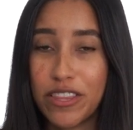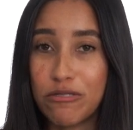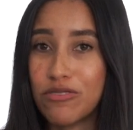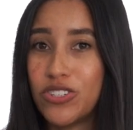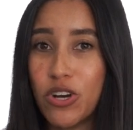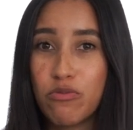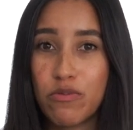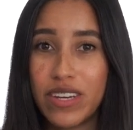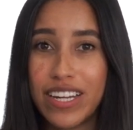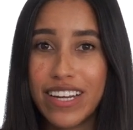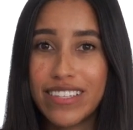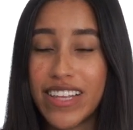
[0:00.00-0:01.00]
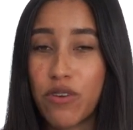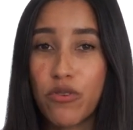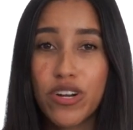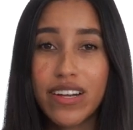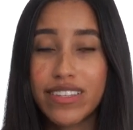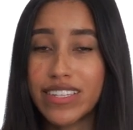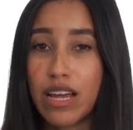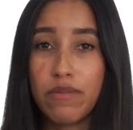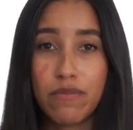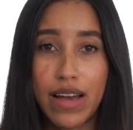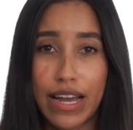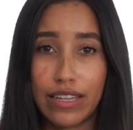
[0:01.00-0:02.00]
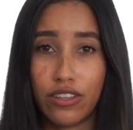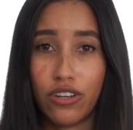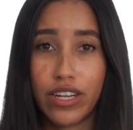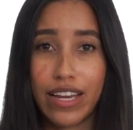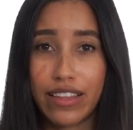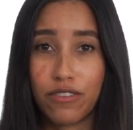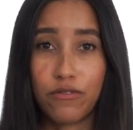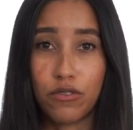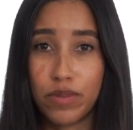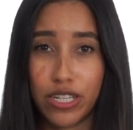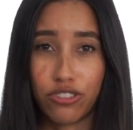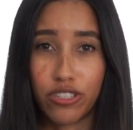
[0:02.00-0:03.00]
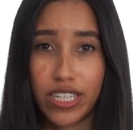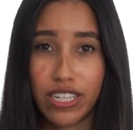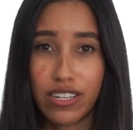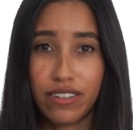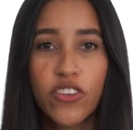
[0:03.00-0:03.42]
those dopamine hits that we're not stepping back and looking at the full picture here.